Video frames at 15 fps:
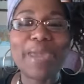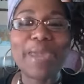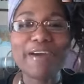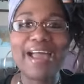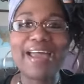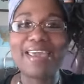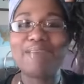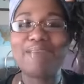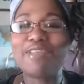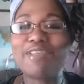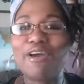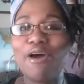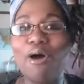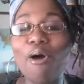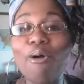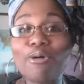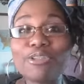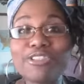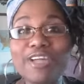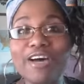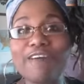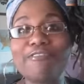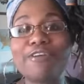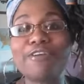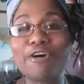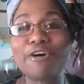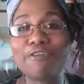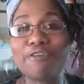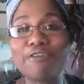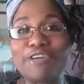I am the host of
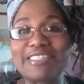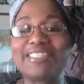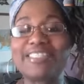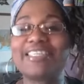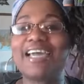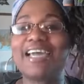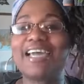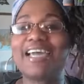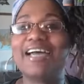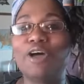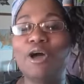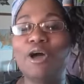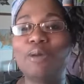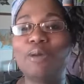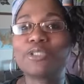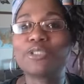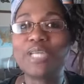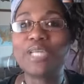Girlfriends' Guide to Homeschooling,